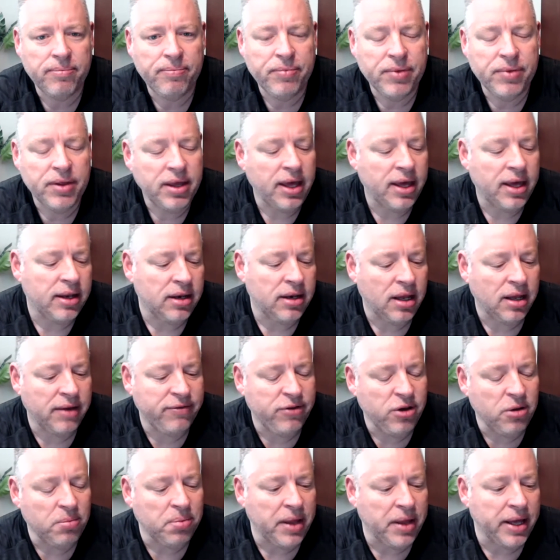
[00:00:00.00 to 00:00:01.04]
And if
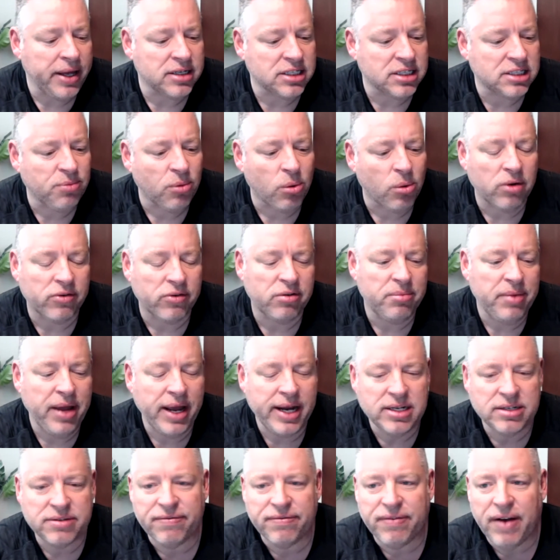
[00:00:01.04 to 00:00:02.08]
you played a sport from
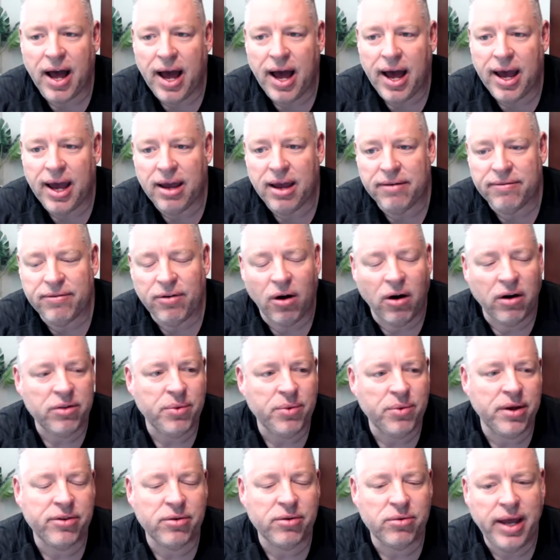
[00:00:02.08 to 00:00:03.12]
age 5 all the
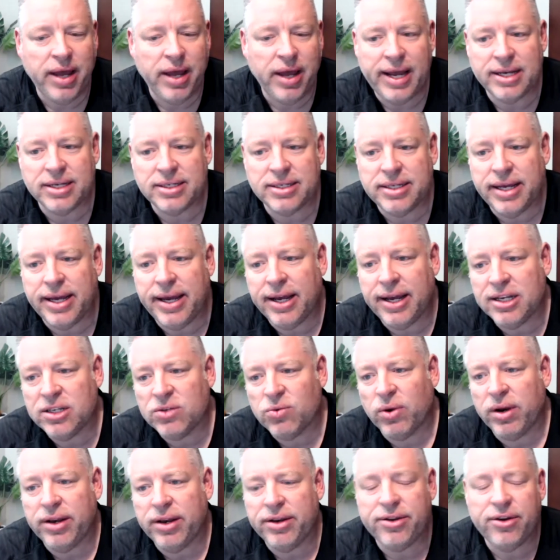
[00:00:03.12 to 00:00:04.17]
way through 18,
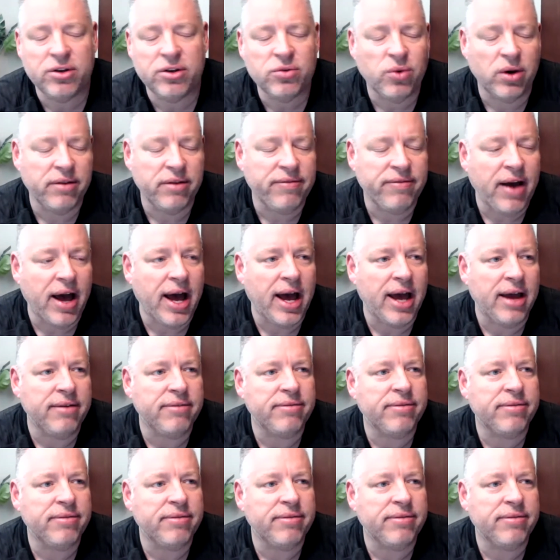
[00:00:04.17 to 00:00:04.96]
22, 25,